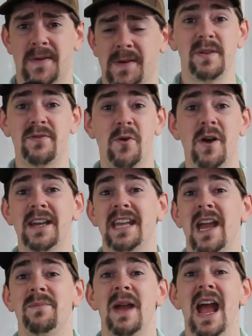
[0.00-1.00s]
before I
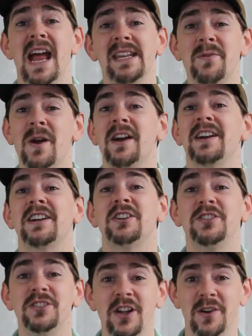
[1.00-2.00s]
came anywhere
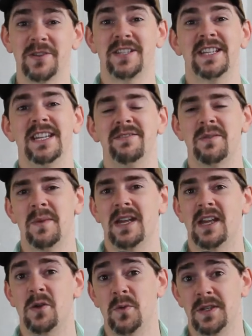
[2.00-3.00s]
close to even
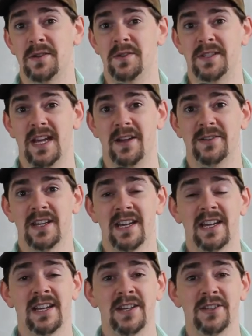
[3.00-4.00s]
making a whistle sound.
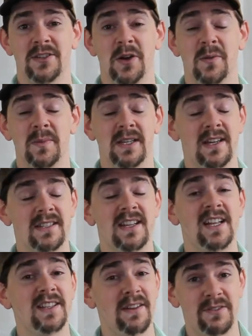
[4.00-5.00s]
So because
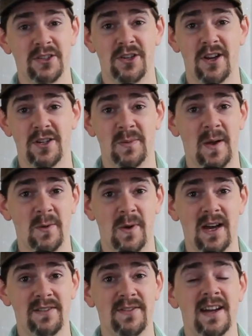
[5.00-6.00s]
I love and cherish my
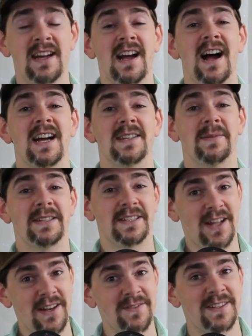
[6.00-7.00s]
wife, I spent a
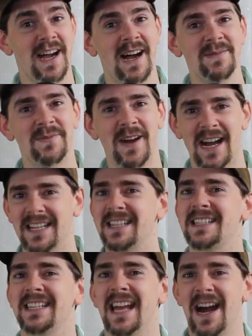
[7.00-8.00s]
lot of time
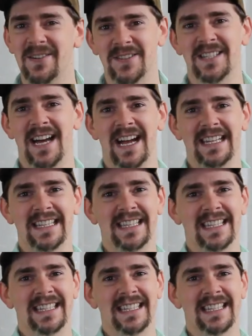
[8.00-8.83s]
practicing outside.